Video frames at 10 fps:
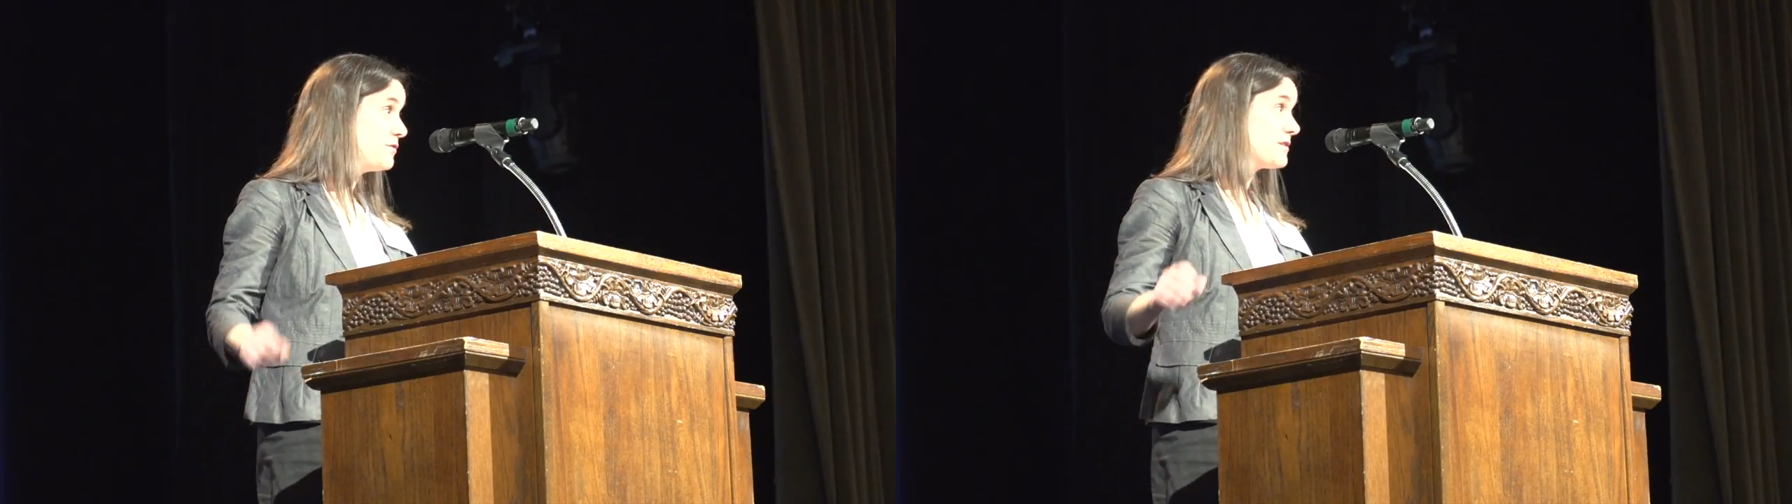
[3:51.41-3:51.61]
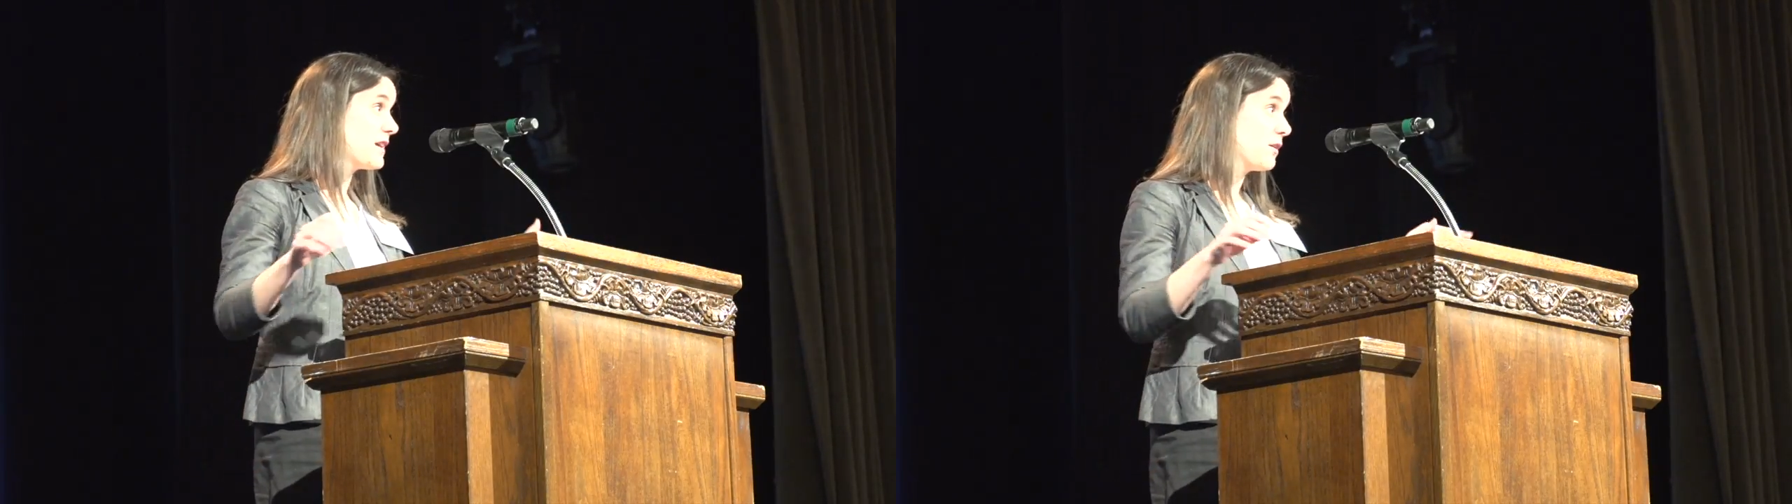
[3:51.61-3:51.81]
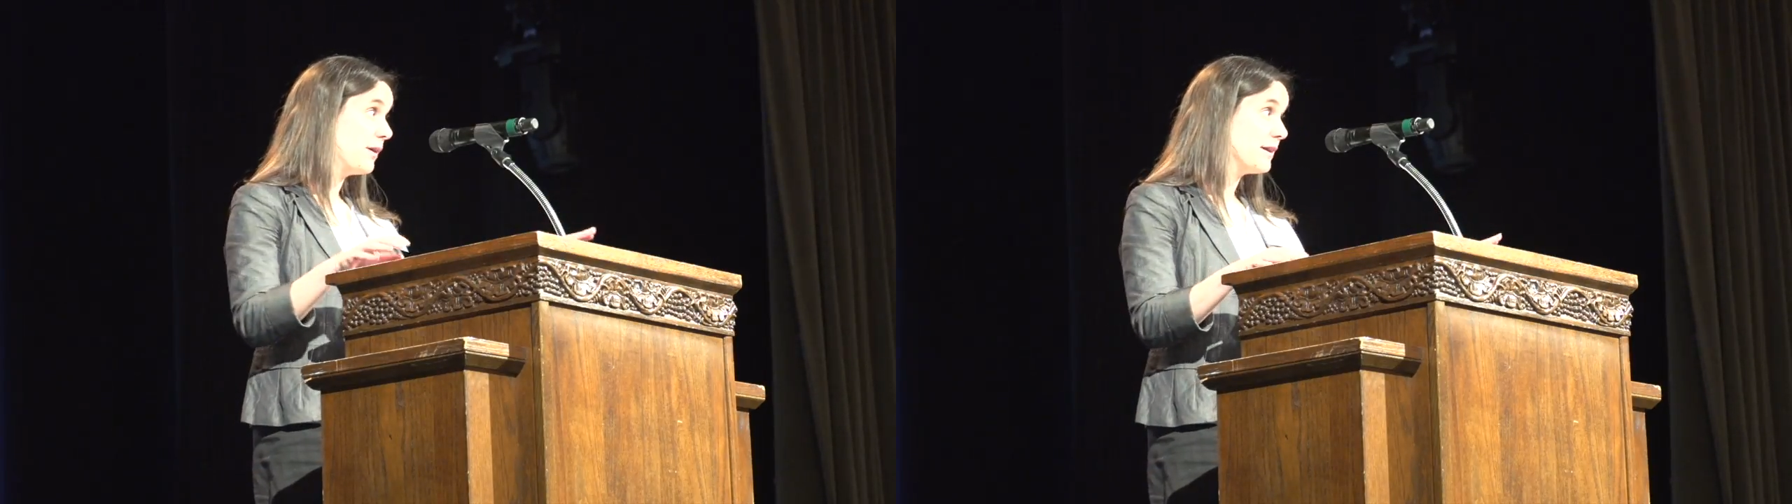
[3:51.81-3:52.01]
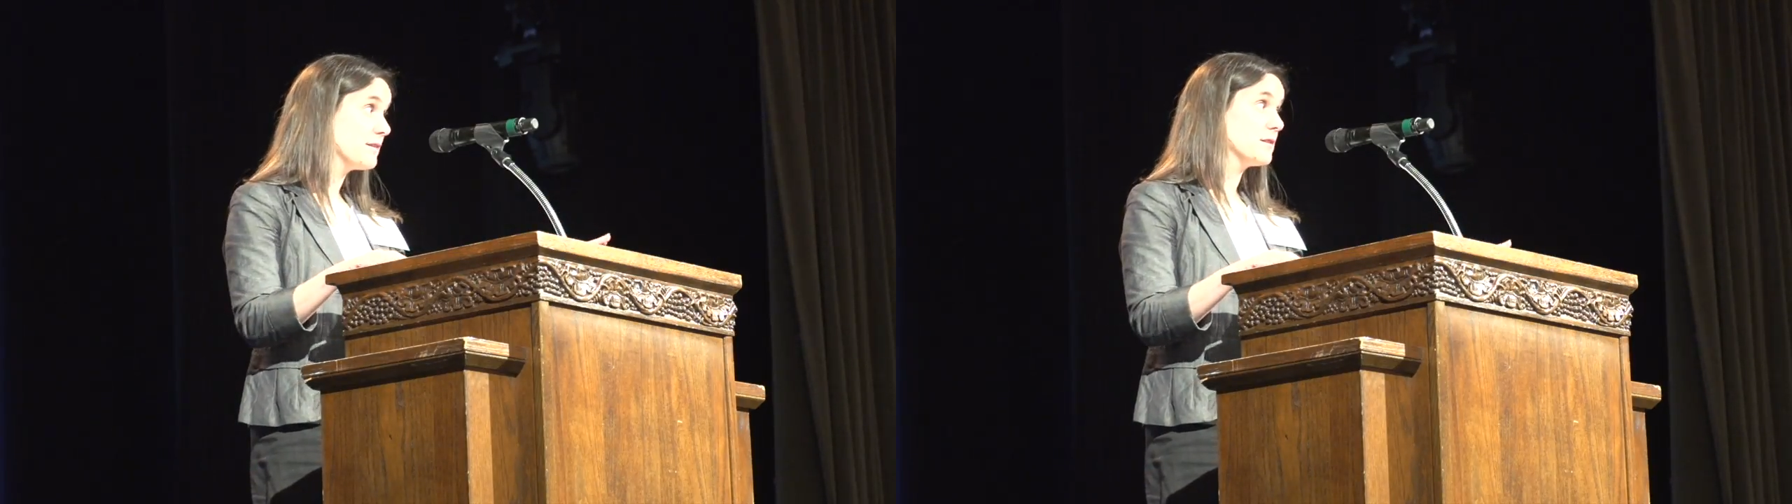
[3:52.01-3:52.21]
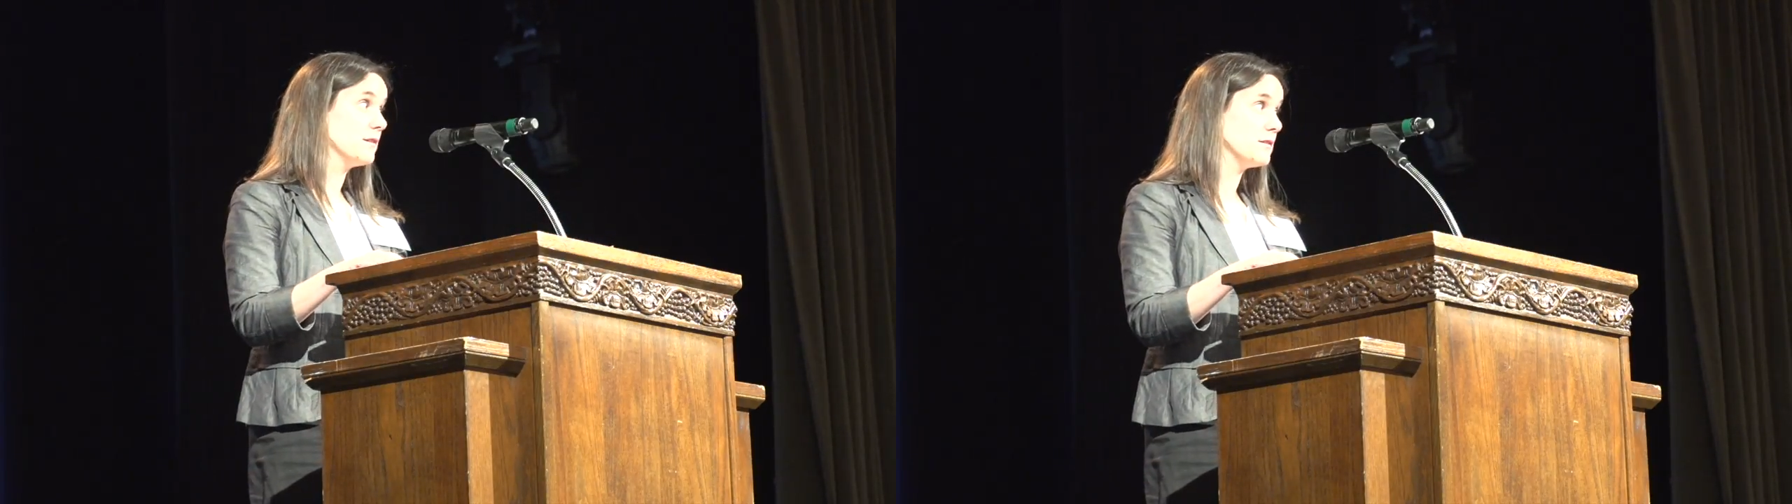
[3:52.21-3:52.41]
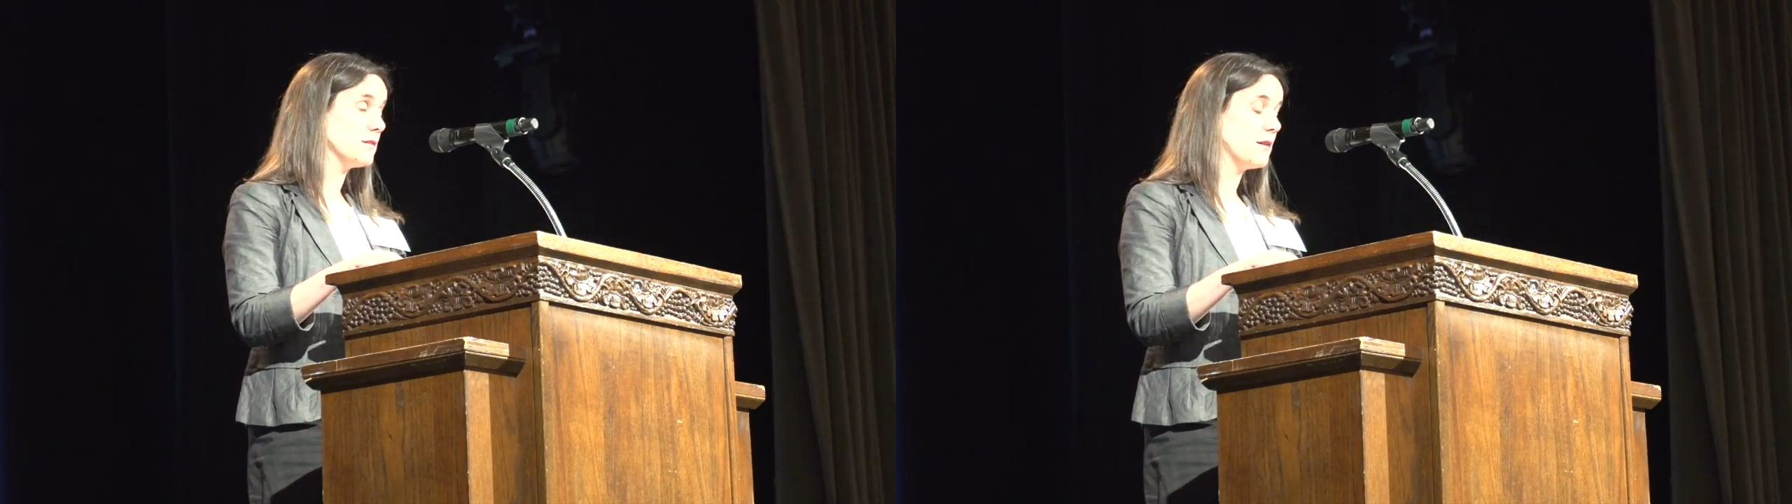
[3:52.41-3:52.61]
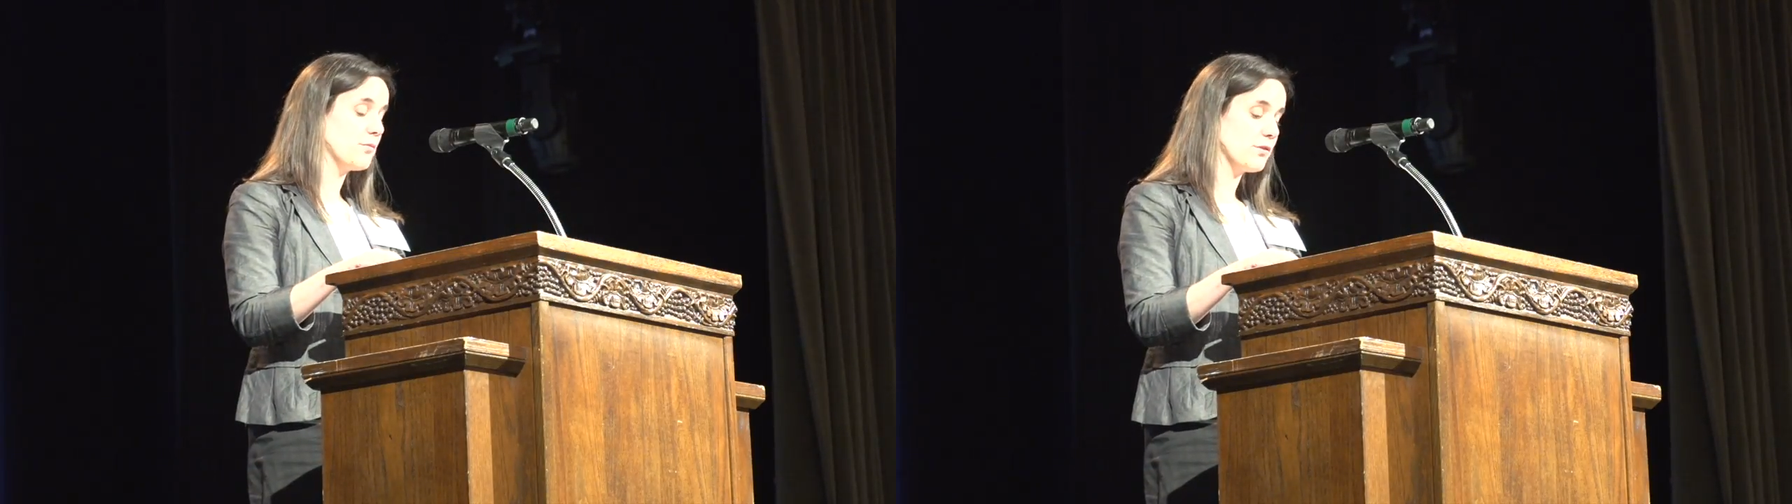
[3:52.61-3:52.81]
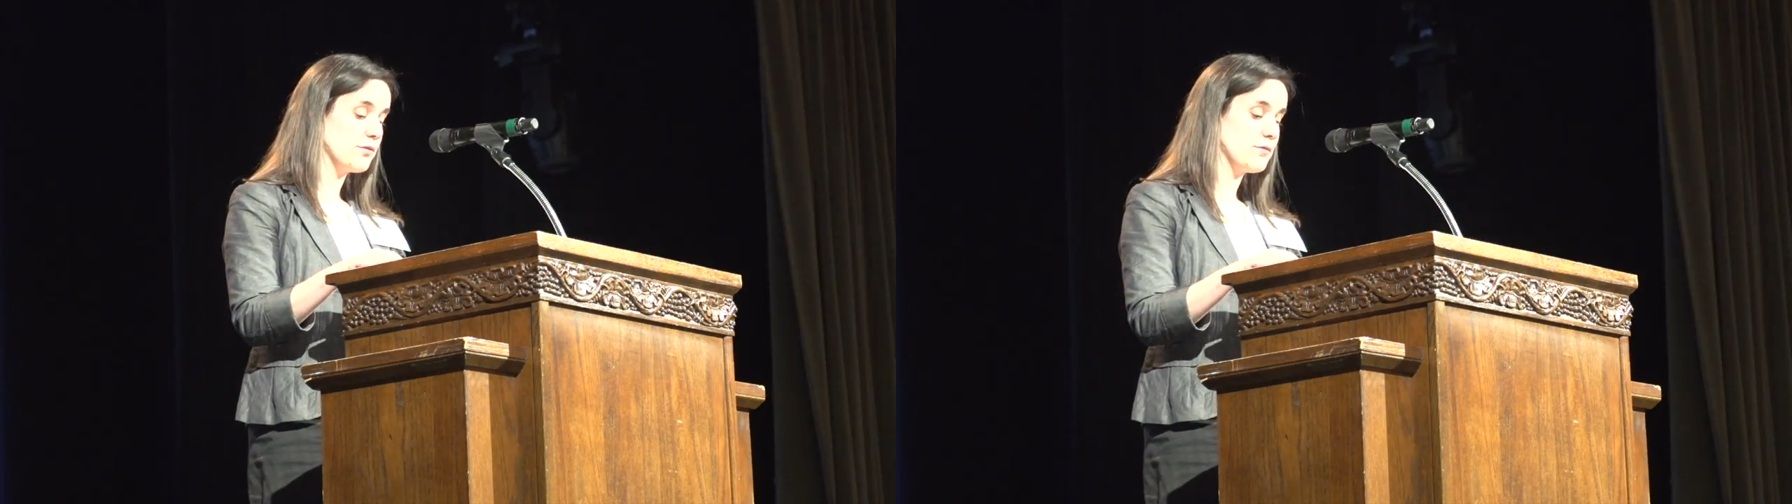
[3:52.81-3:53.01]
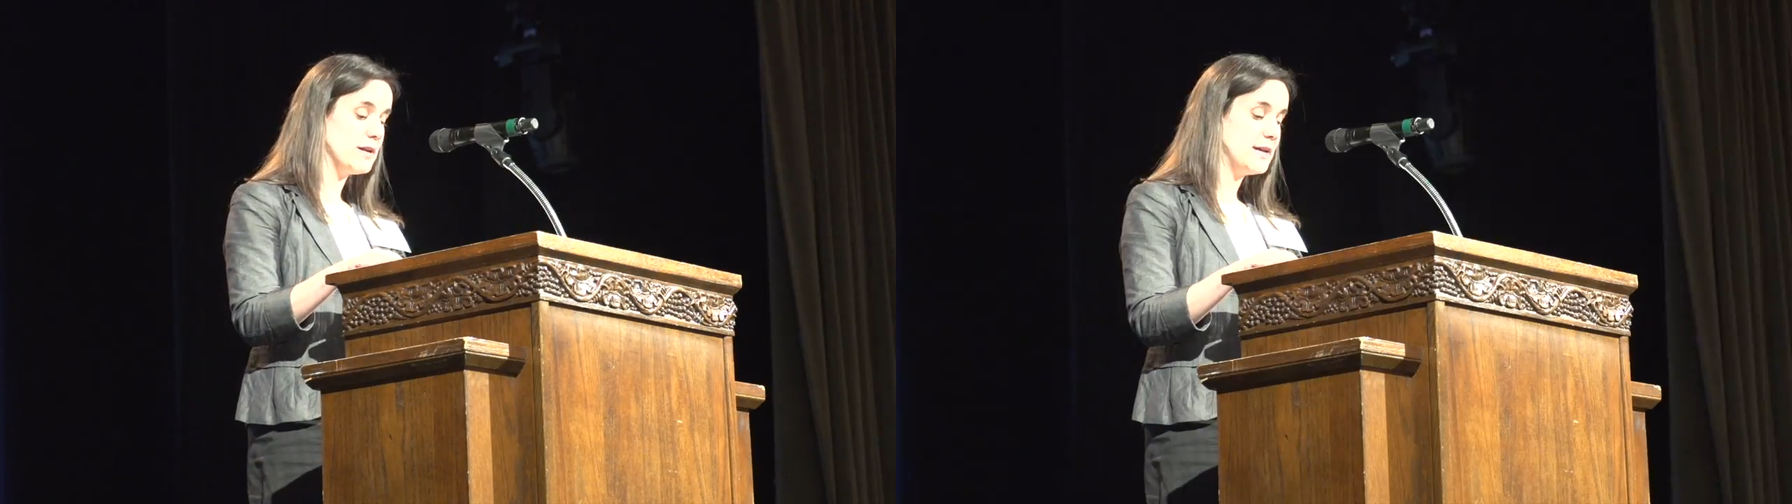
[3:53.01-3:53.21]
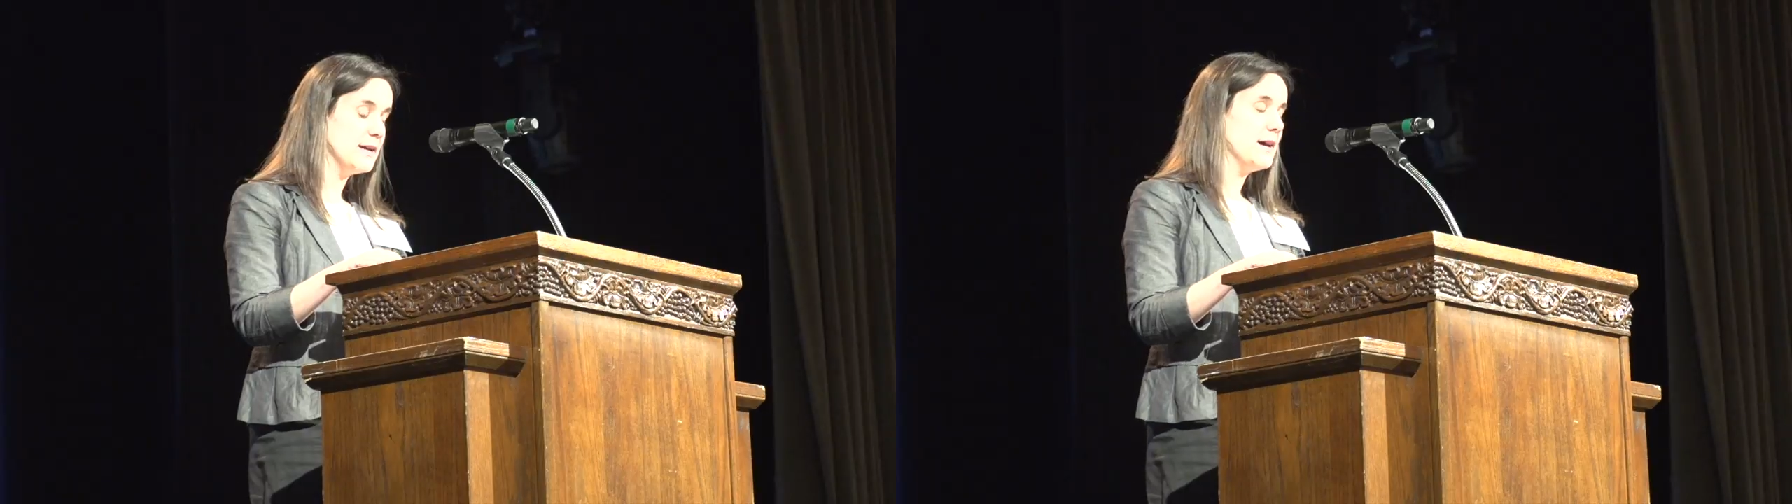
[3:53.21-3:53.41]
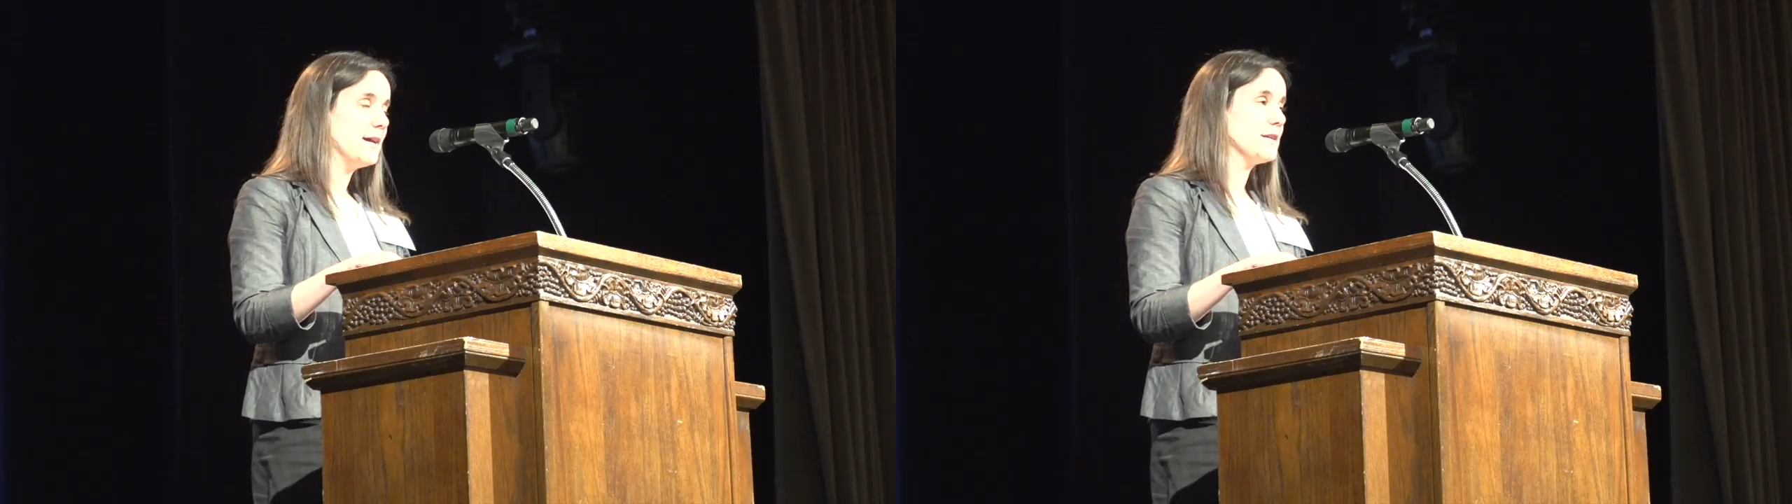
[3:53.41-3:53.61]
to segue into number 3,